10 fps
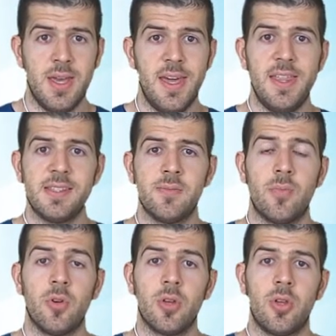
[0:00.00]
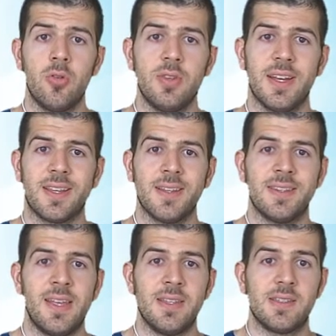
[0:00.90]
It is a molecule that
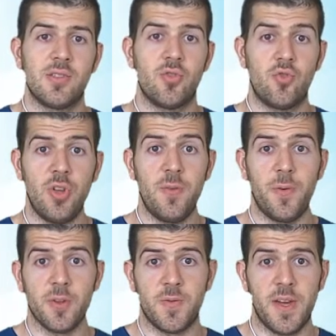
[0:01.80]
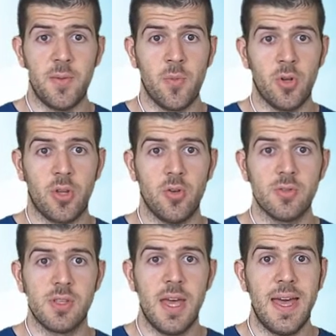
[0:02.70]
contains three phosphate molecules,